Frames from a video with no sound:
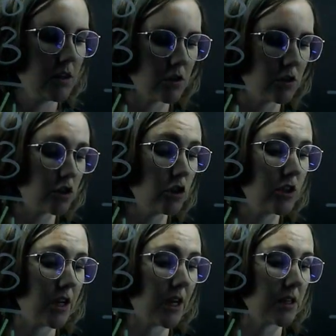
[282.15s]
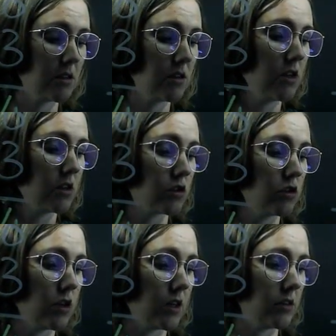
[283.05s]
So
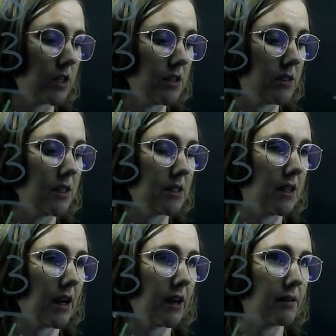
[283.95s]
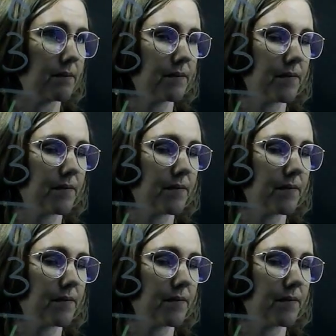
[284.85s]
2,268.